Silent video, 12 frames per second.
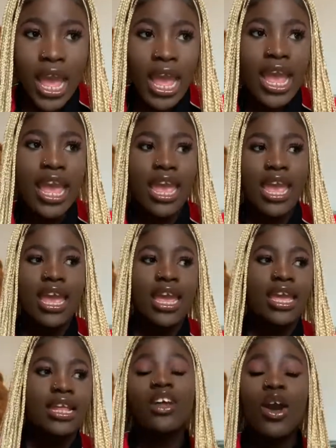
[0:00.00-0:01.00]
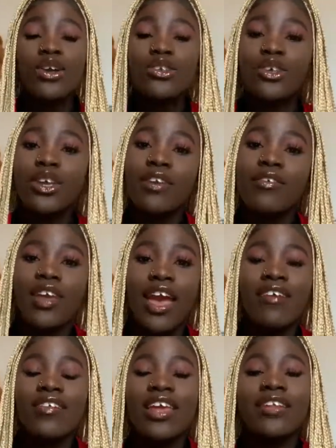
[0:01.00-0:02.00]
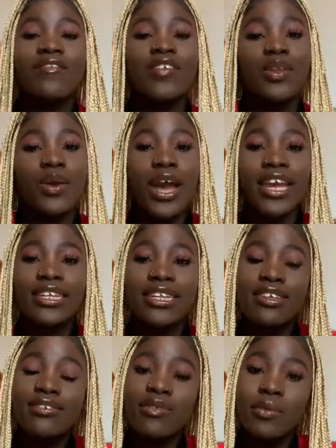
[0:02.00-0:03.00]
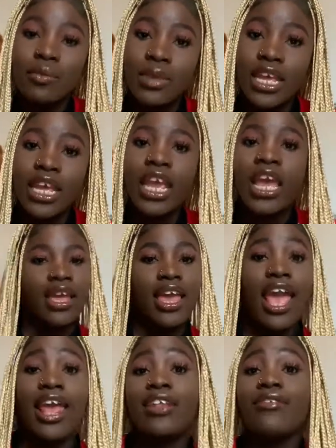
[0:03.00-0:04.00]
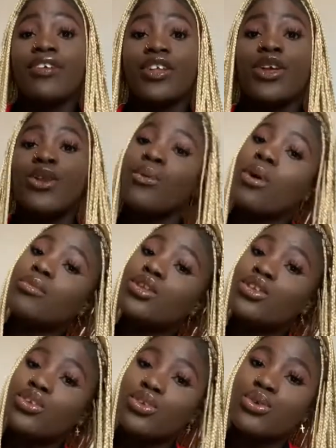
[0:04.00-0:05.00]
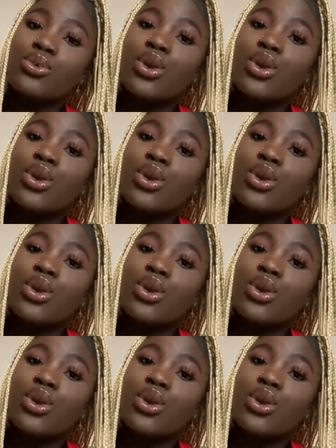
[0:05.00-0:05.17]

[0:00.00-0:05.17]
and also if you have any video ideas for me, any video you want me to do,